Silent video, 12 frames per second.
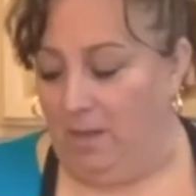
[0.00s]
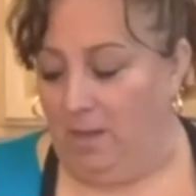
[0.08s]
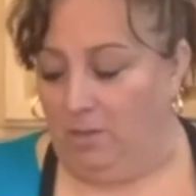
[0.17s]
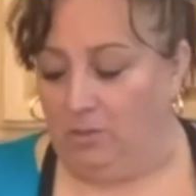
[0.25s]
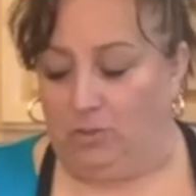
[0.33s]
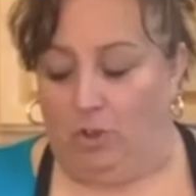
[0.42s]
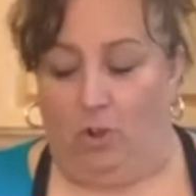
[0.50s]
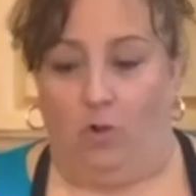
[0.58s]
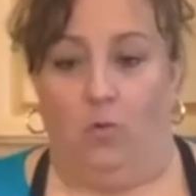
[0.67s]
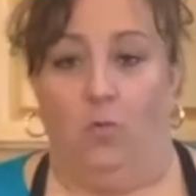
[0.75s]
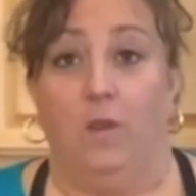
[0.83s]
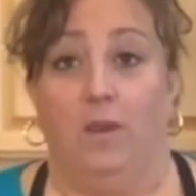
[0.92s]

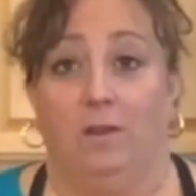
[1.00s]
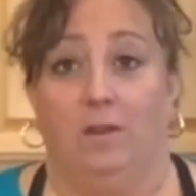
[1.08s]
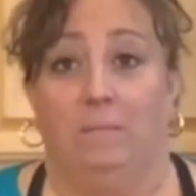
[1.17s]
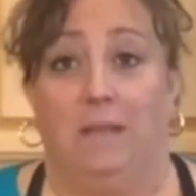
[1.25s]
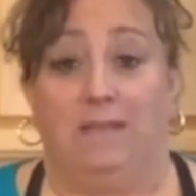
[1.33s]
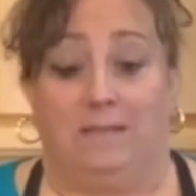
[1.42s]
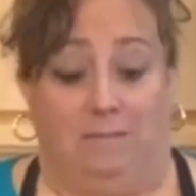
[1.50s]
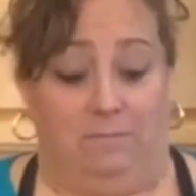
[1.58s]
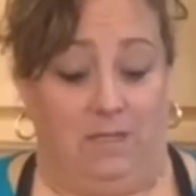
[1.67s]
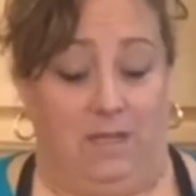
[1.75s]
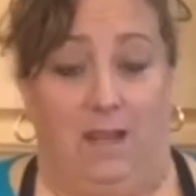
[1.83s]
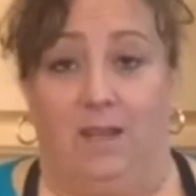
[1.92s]
So we are gonna make some
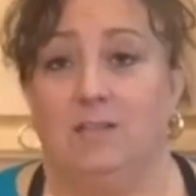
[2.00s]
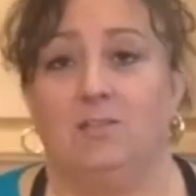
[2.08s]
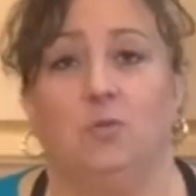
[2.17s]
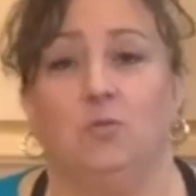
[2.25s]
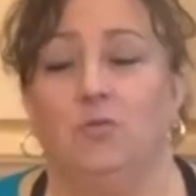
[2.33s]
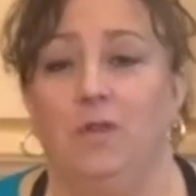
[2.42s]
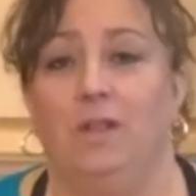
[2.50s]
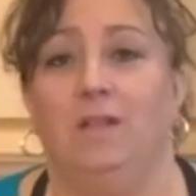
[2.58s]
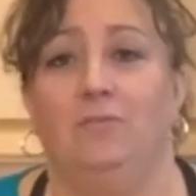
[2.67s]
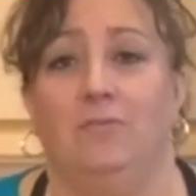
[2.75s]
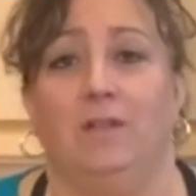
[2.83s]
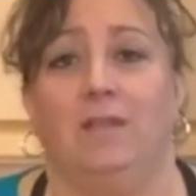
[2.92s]
today, and it's a
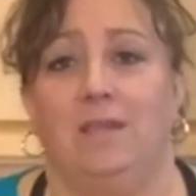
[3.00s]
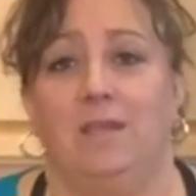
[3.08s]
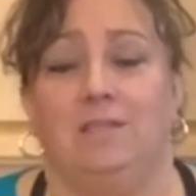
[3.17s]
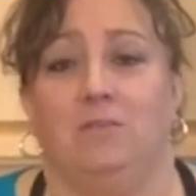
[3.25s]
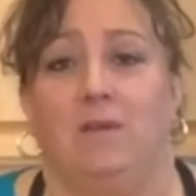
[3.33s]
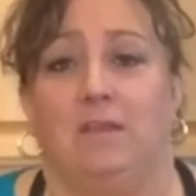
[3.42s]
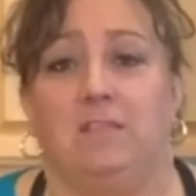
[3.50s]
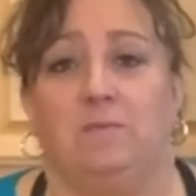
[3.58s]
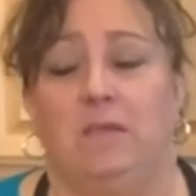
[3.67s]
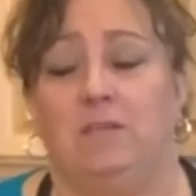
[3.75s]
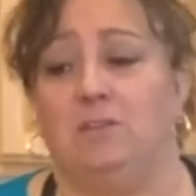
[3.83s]
really, really easy recipe.